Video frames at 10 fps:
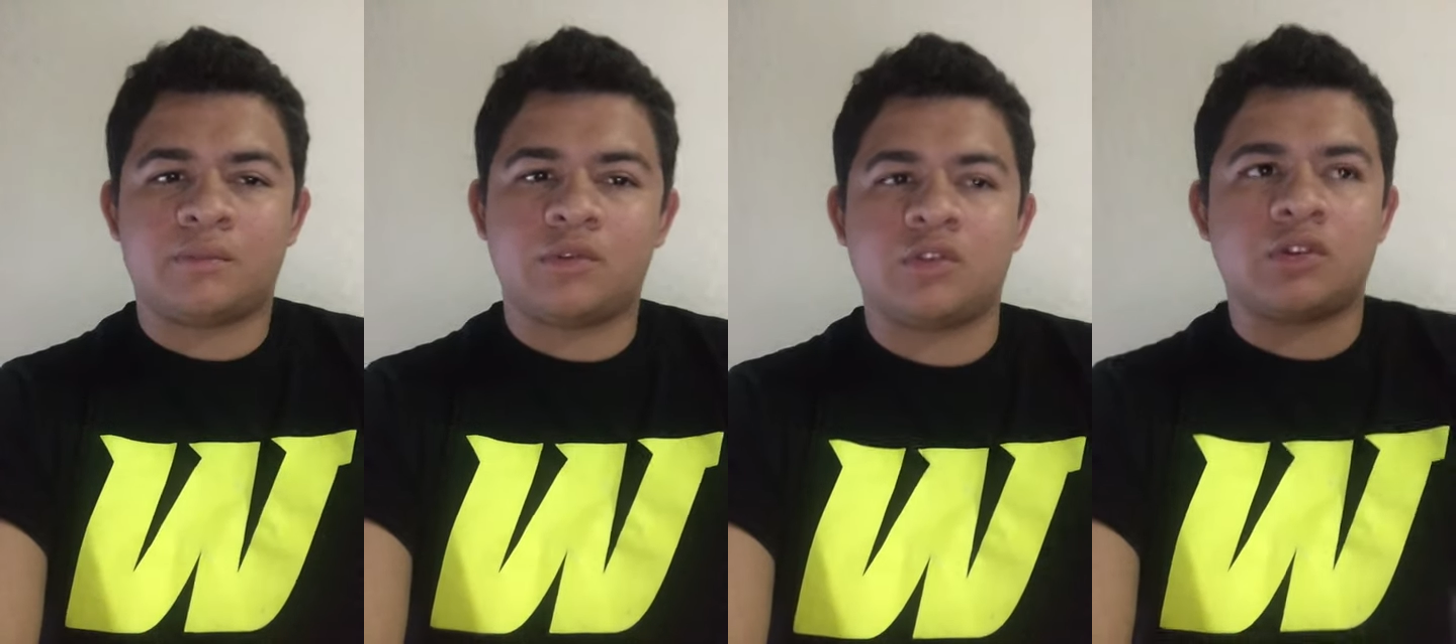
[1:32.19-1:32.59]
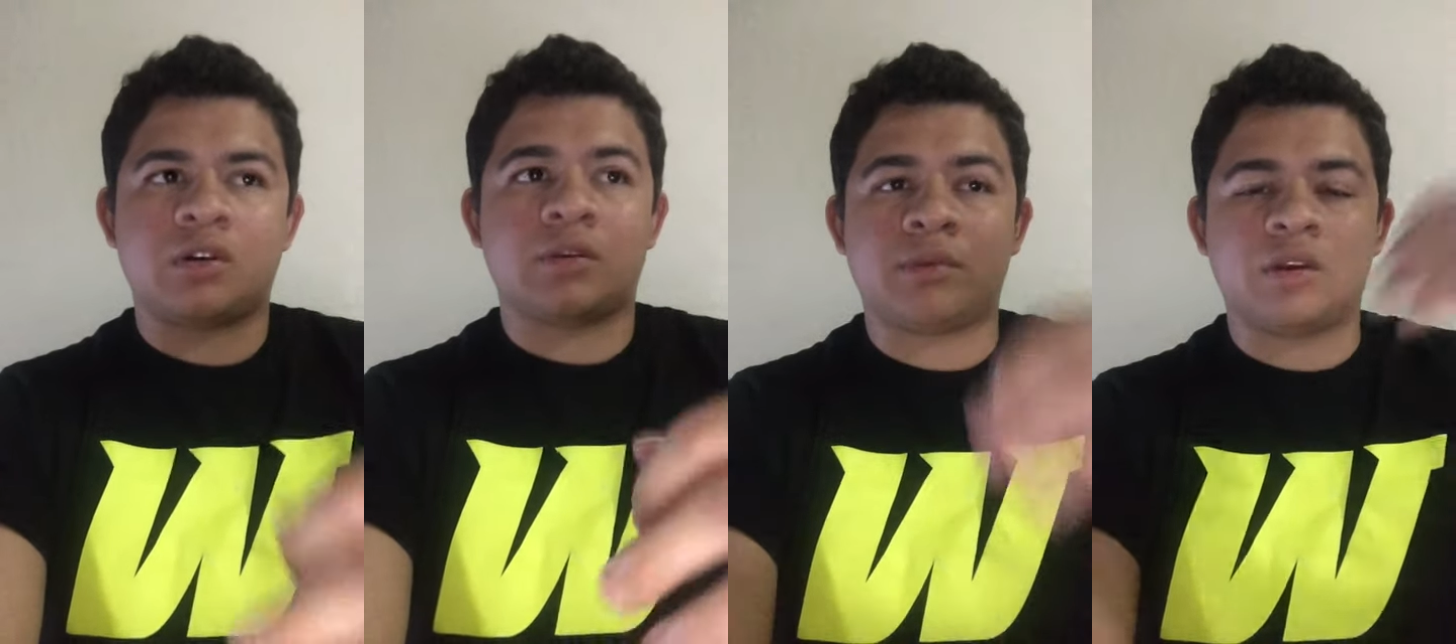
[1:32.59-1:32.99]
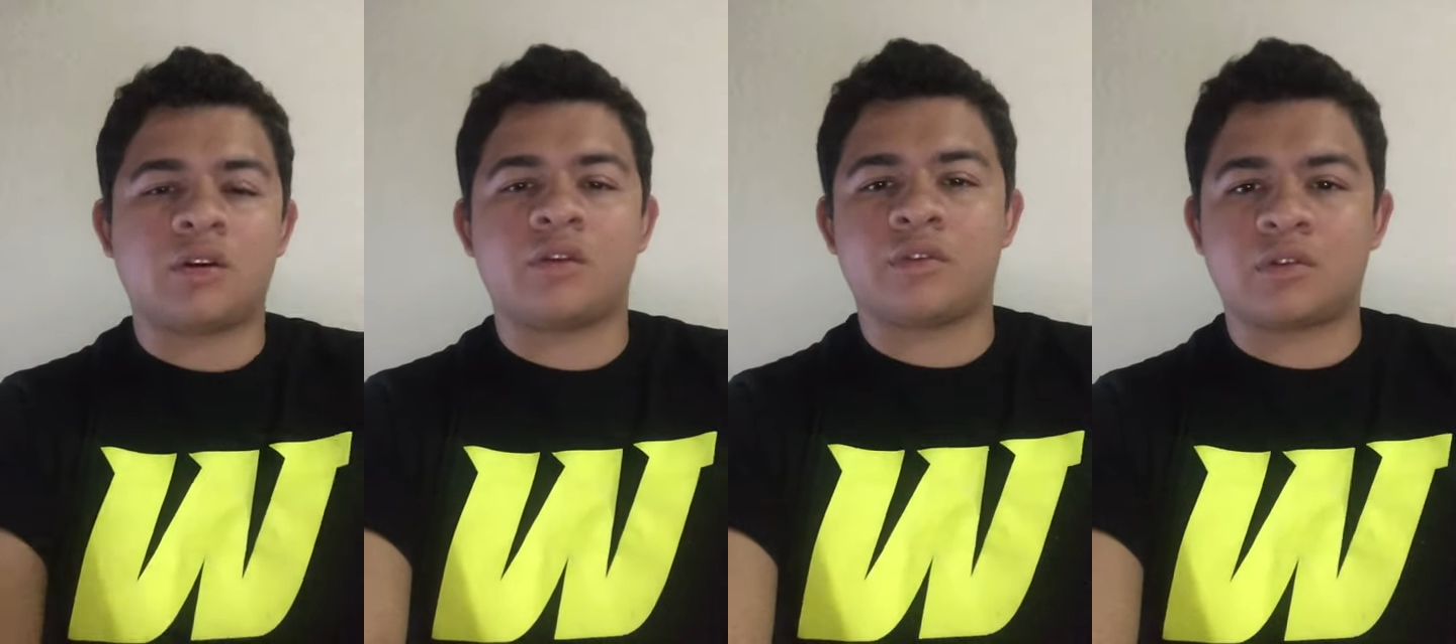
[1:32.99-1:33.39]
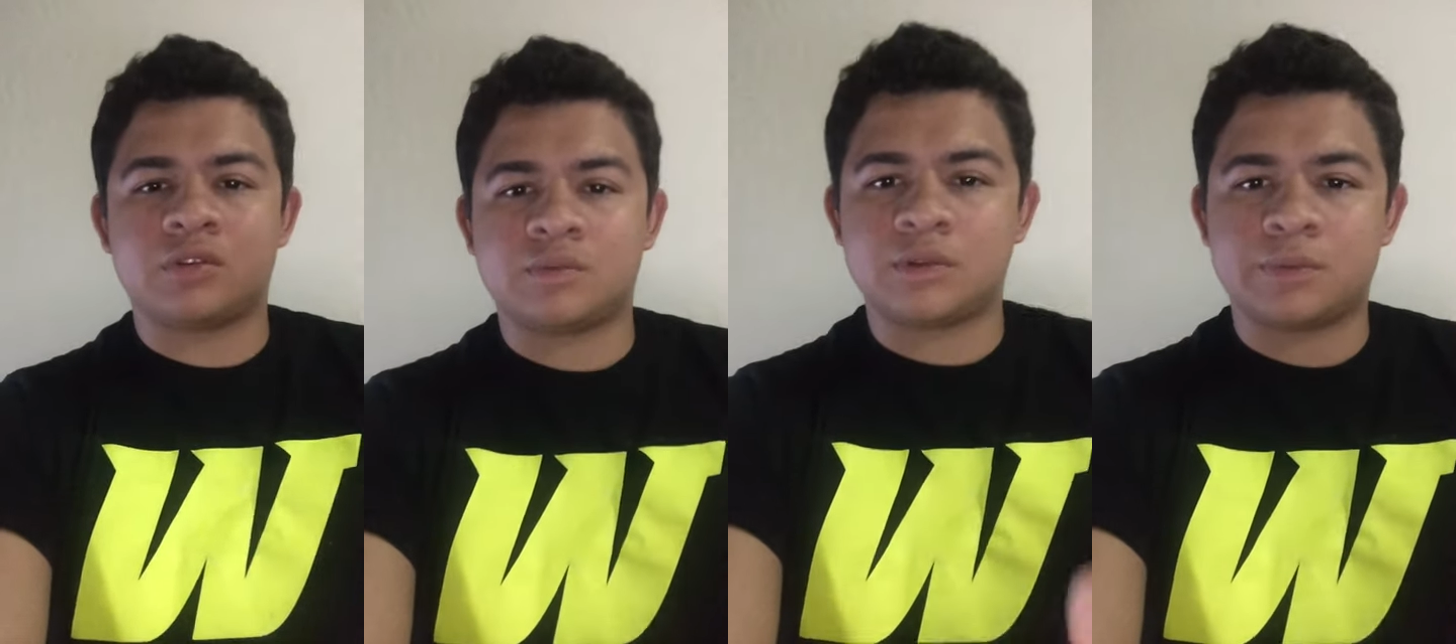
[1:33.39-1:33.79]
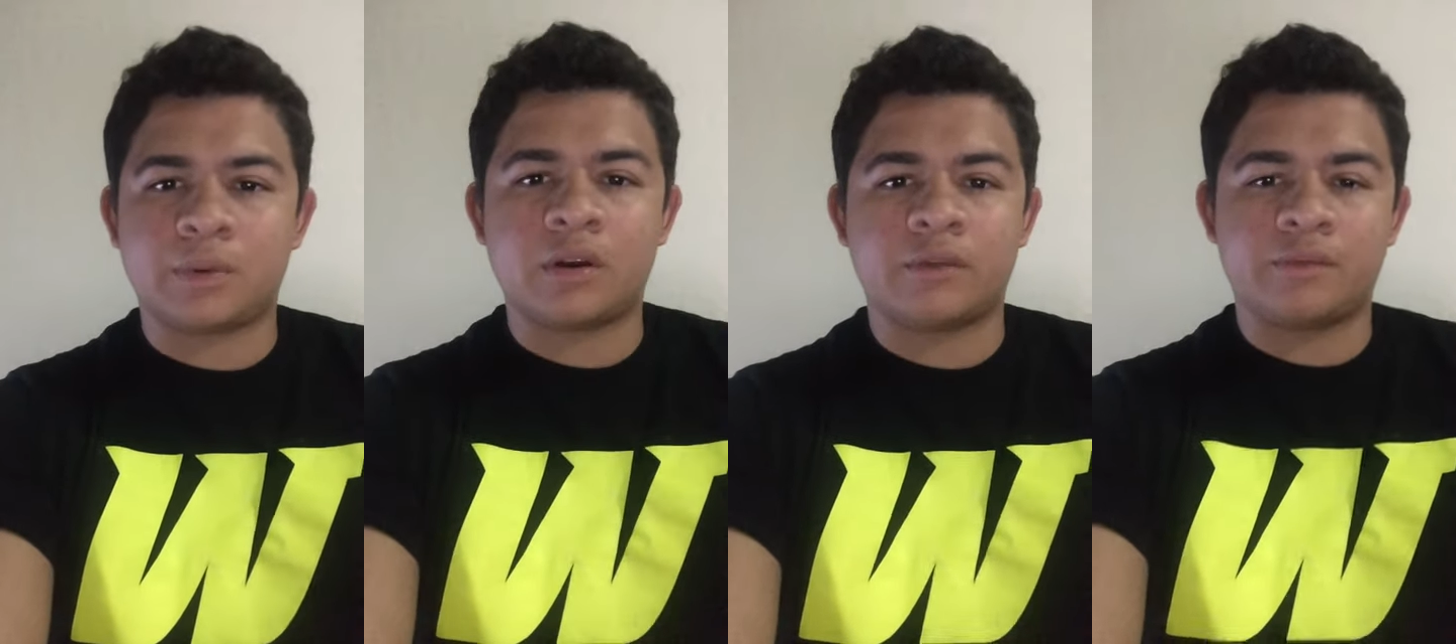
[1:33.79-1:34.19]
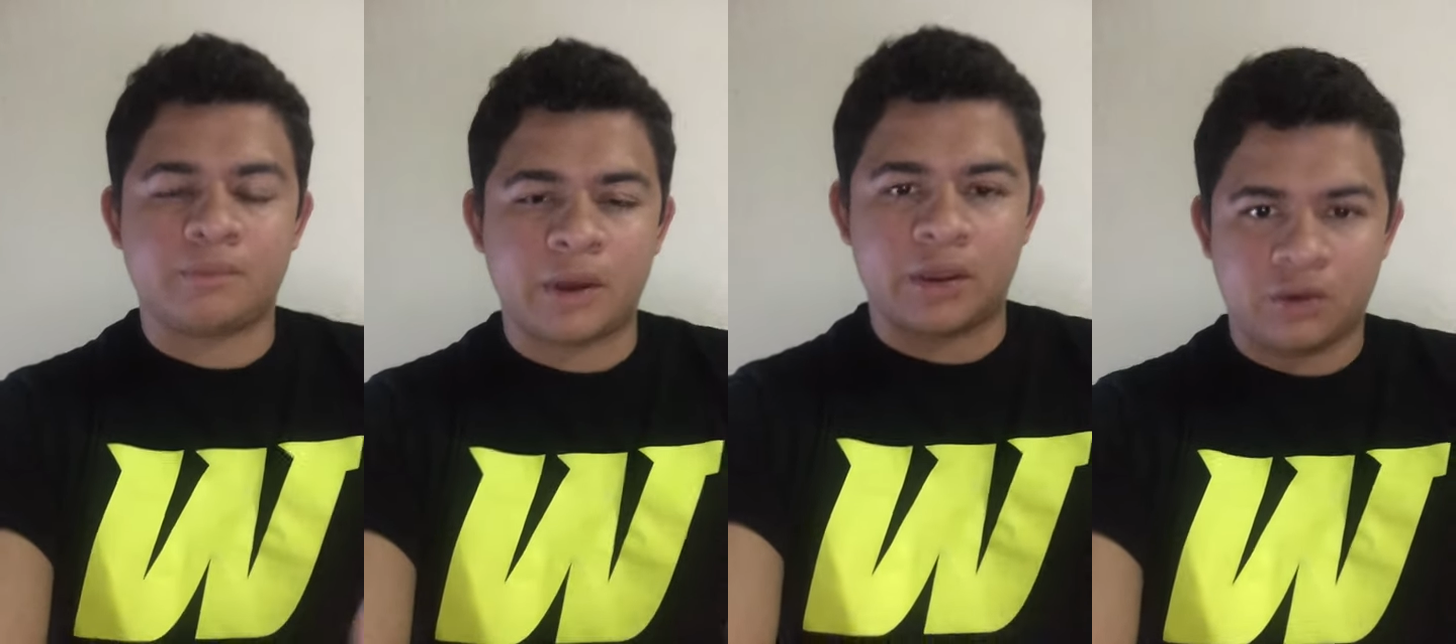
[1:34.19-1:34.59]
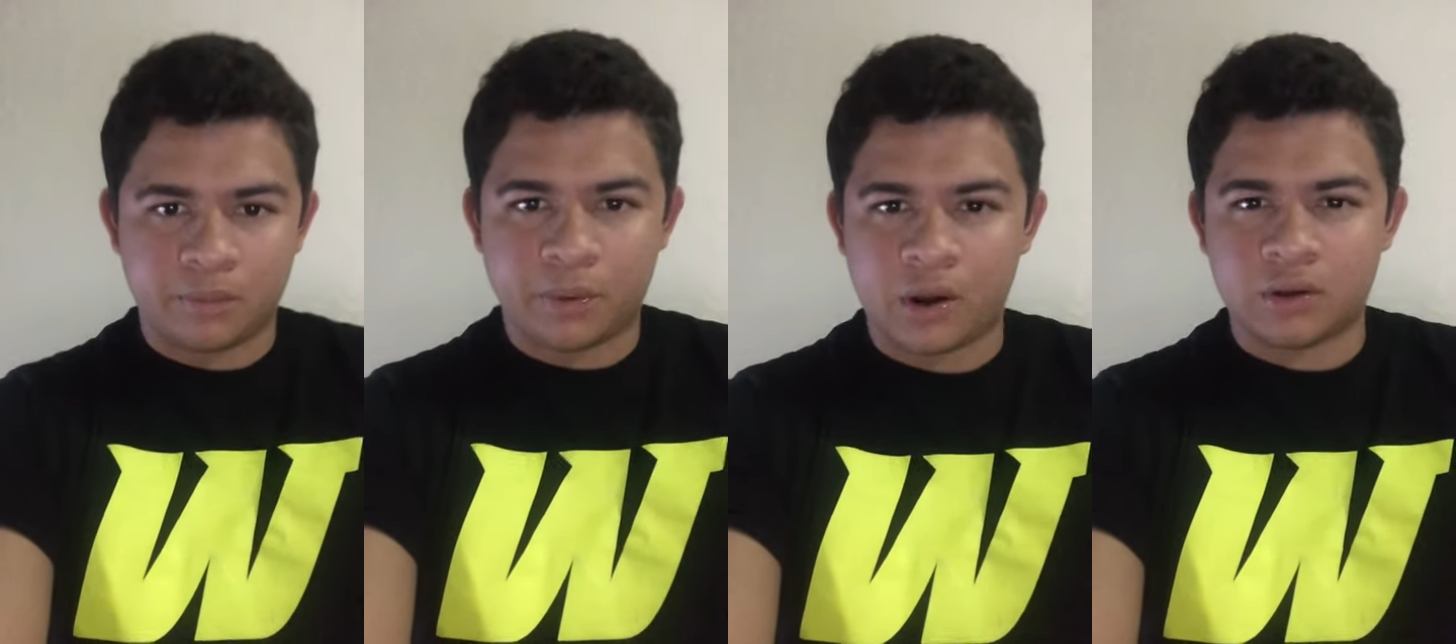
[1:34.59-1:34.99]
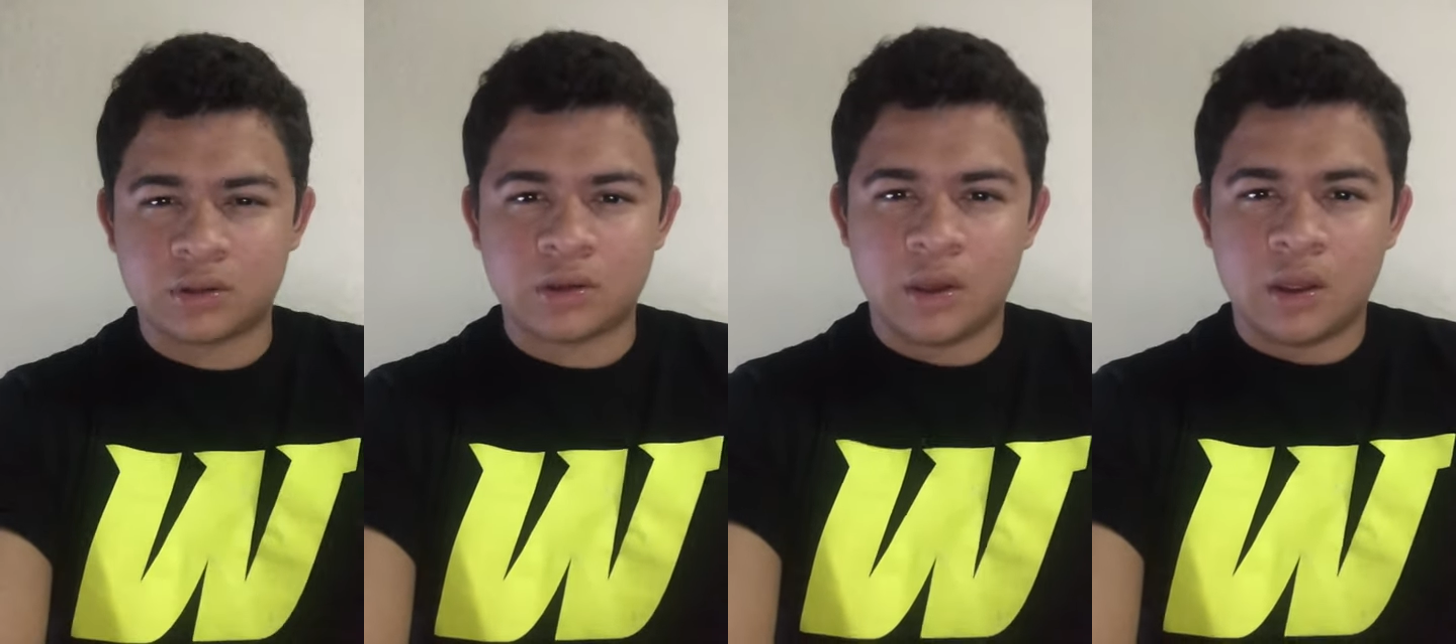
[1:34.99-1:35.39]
you're not going to make other customers proud of buying your products.